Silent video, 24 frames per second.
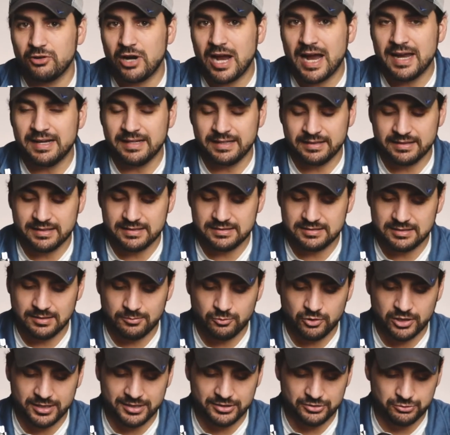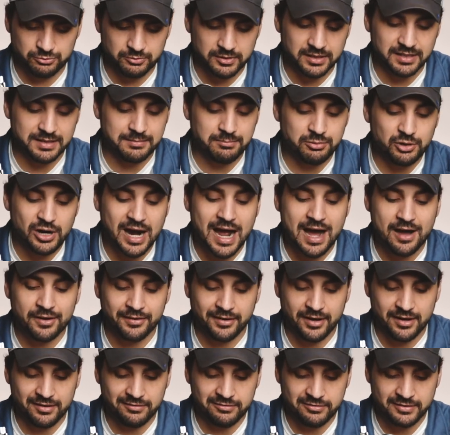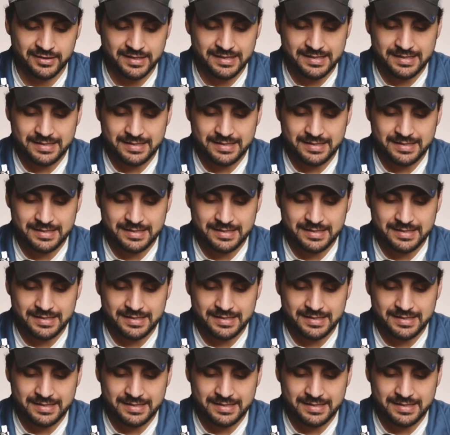writing that someone is really proud of.